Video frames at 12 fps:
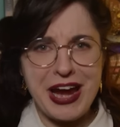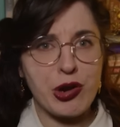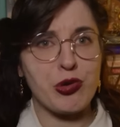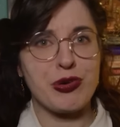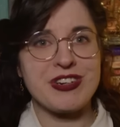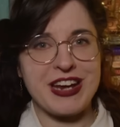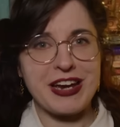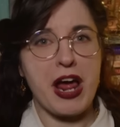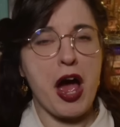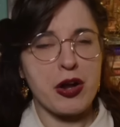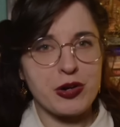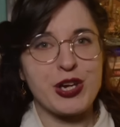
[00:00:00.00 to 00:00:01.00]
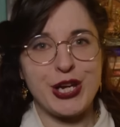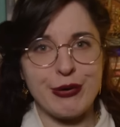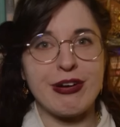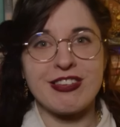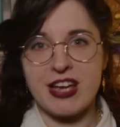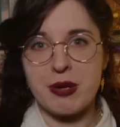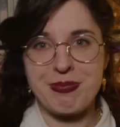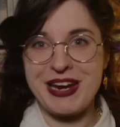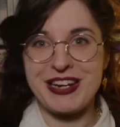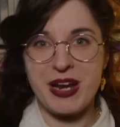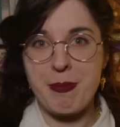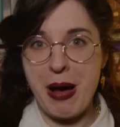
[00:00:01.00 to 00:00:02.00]
ignorant and uncurious I'd
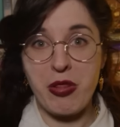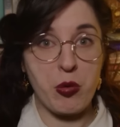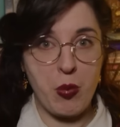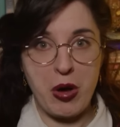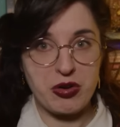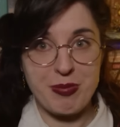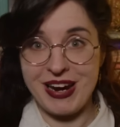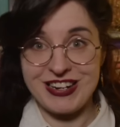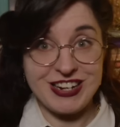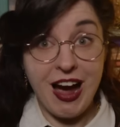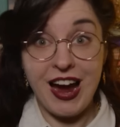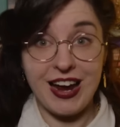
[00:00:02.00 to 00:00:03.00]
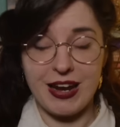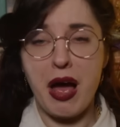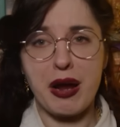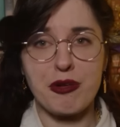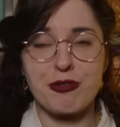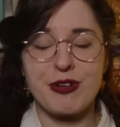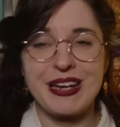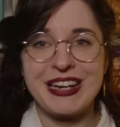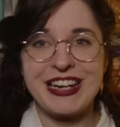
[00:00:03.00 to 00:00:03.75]
been about the world my entire life.